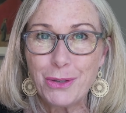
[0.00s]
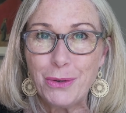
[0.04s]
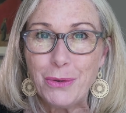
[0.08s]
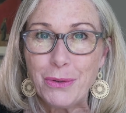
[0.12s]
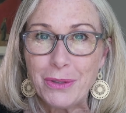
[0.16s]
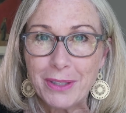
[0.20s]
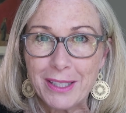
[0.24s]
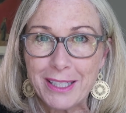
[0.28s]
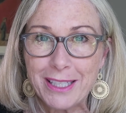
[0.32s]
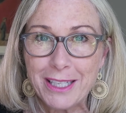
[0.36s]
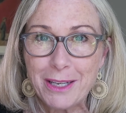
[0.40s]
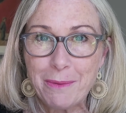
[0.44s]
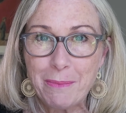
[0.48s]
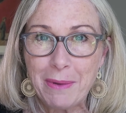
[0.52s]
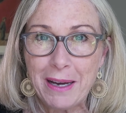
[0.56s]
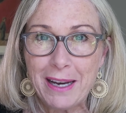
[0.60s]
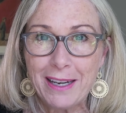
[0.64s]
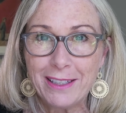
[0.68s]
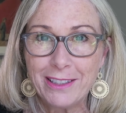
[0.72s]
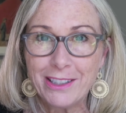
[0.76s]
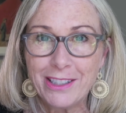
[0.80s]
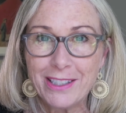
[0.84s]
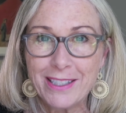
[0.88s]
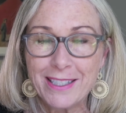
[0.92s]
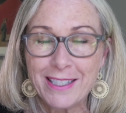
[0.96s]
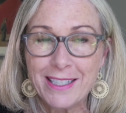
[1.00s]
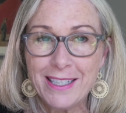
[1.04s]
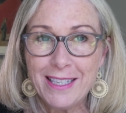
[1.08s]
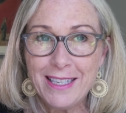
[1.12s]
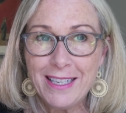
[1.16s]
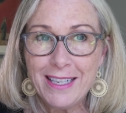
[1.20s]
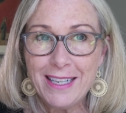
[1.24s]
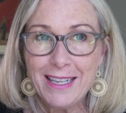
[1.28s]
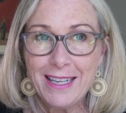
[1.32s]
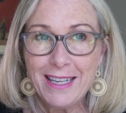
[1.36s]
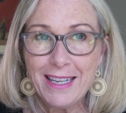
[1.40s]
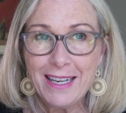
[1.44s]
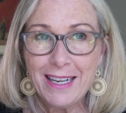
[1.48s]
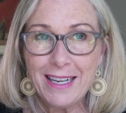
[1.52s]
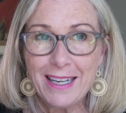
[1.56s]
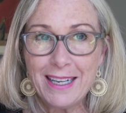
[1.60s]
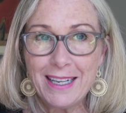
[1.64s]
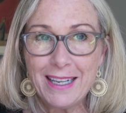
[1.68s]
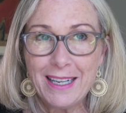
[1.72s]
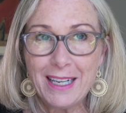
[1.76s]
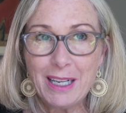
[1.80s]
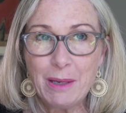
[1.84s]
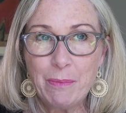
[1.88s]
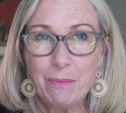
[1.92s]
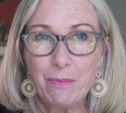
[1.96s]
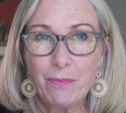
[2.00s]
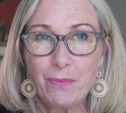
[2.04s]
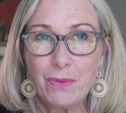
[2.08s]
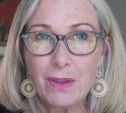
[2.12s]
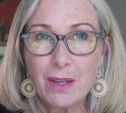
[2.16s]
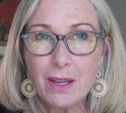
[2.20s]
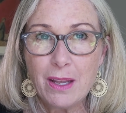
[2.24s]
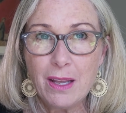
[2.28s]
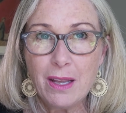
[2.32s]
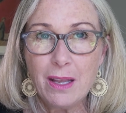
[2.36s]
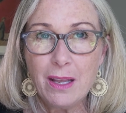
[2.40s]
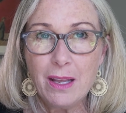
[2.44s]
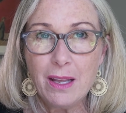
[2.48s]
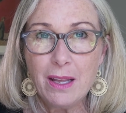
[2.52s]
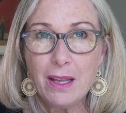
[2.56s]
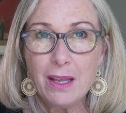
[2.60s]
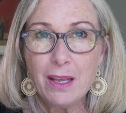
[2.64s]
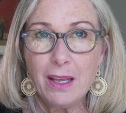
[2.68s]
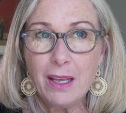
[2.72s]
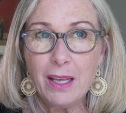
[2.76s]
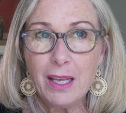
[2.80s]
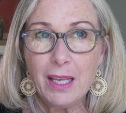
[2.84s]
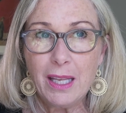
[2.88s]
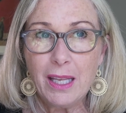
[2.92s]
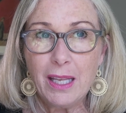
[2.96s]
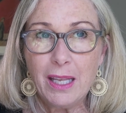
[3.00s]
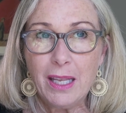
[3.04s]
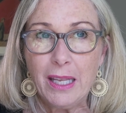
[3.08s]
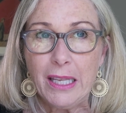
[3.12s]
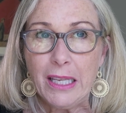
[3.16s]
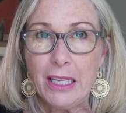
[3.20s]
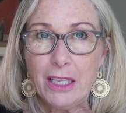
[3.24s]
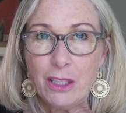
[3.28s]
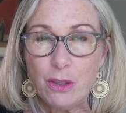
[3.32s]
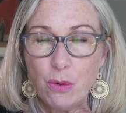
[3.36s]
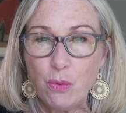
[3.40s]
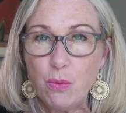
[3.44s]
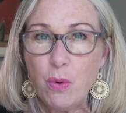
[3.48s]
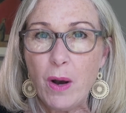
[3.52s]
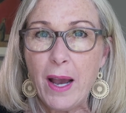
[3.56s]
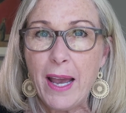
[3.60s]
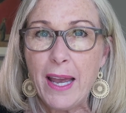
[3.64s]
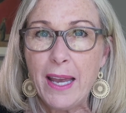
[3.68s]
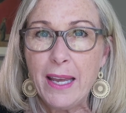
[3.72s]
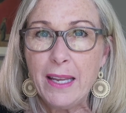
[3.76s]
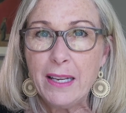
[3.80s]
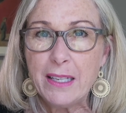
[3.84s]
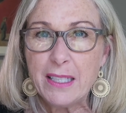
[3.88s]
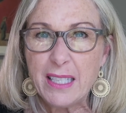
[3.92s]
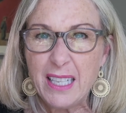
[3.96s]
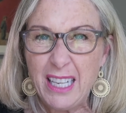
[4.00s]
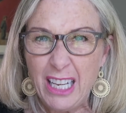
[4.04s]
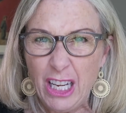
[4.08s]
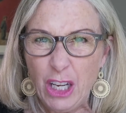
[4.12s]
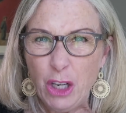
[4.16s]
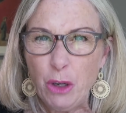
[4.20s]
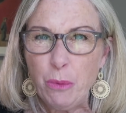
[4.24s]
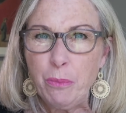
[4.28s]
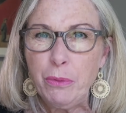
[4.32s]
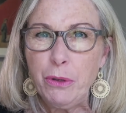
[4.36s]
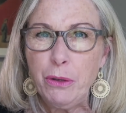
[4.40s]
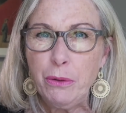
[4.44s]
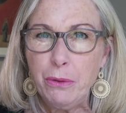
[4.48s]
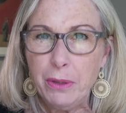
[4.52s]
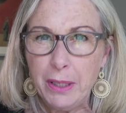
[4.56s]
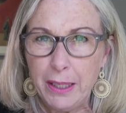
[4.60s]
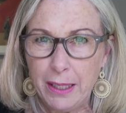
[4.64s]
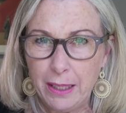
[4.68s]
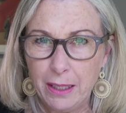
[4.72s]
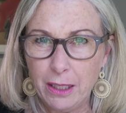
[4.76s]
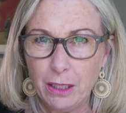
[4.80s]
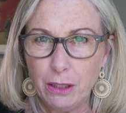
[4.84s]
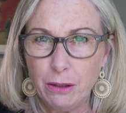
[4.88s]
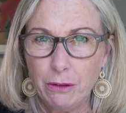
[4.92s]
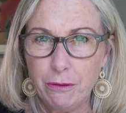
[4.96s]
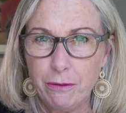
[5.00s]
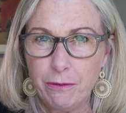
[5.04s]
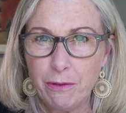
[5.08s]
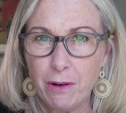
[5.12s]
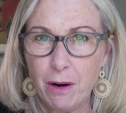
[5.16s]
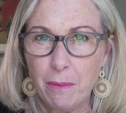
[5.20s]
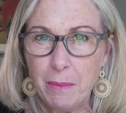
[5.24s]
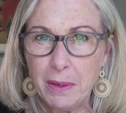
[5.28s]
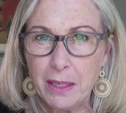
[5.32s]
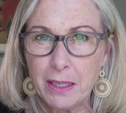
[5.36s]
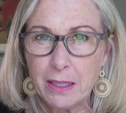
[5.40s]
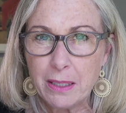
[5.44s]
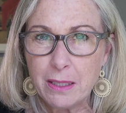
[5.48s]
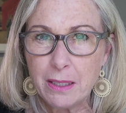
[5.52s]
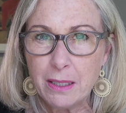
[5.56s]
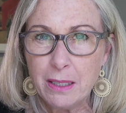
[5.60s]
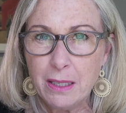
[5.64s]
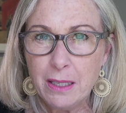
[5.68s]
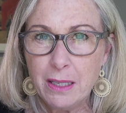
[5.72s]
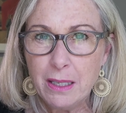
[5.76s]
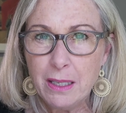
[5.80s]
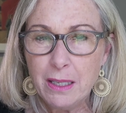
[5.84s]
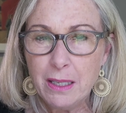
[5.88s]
talking about it um, is a way to help you heal from it.